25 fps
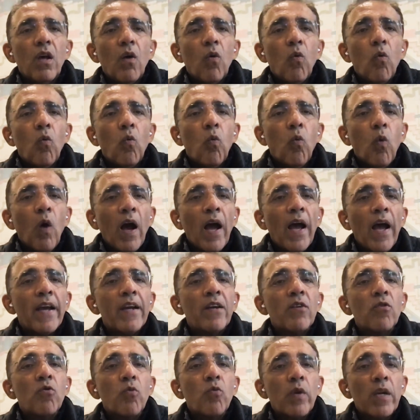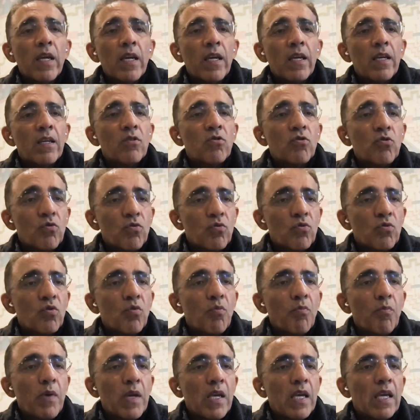why do we choose to
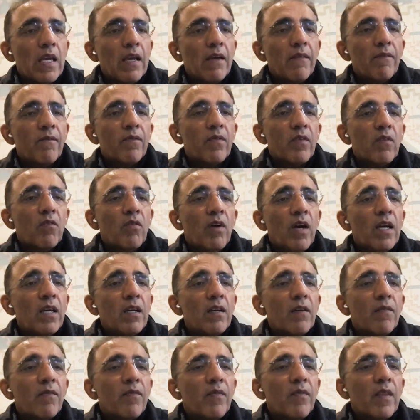be, right?